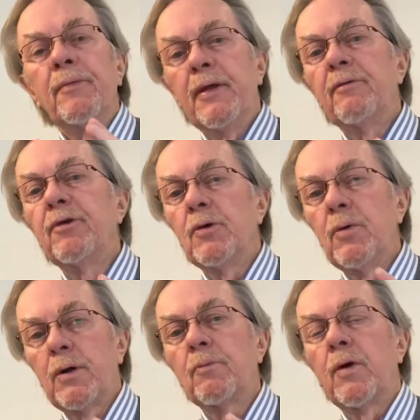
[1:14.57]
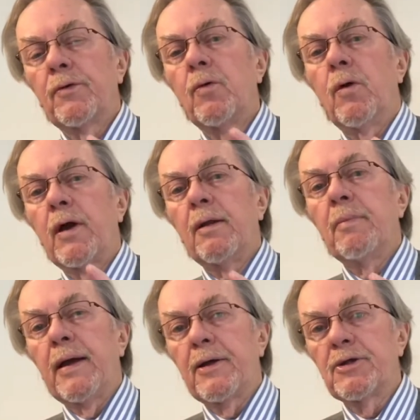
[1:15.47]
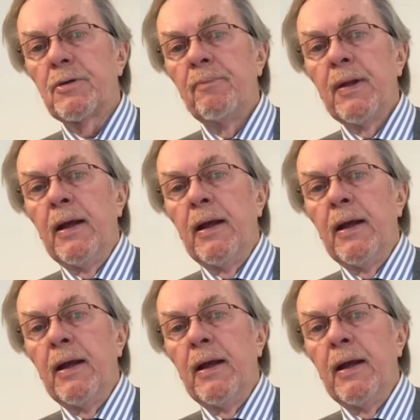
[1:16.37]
their view on what quality matters.